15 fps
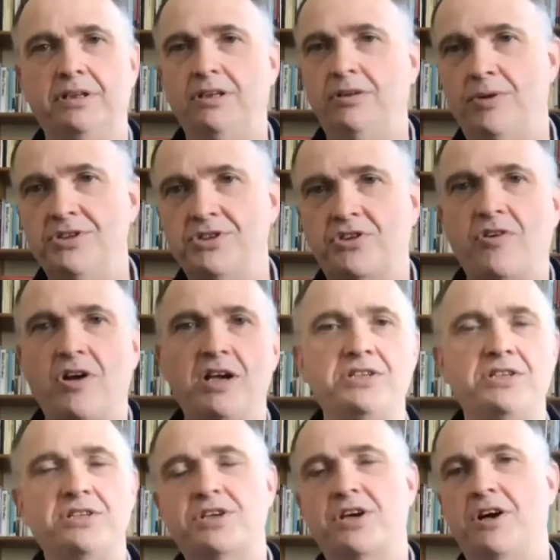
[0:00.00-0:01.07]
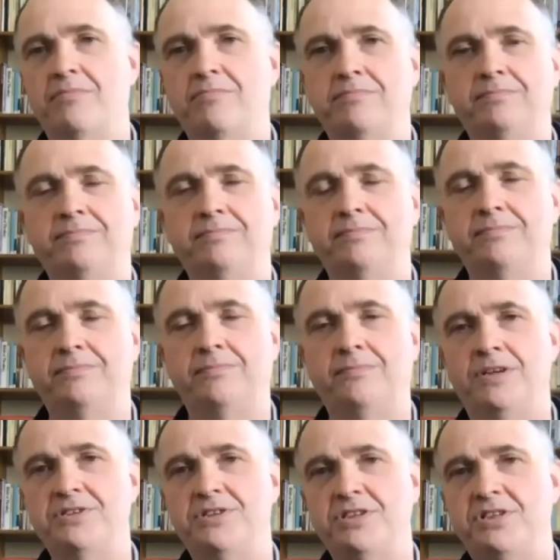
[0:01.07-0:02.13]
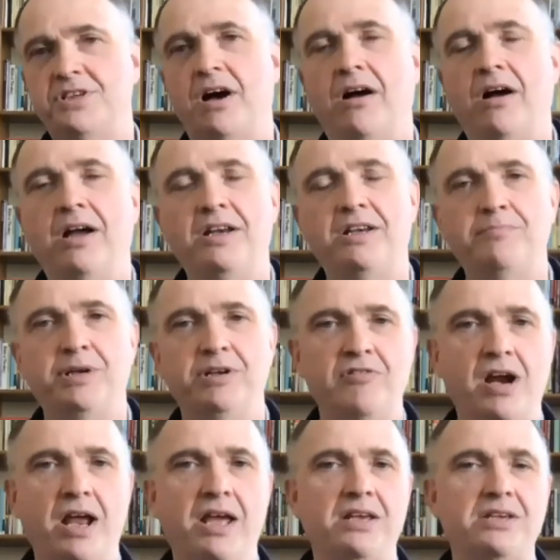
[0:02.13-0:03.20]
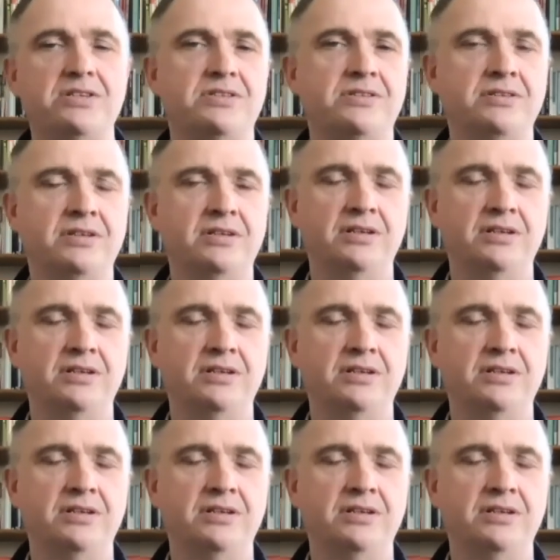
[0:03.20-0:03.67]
Once Christ has come, once he's died and been raised,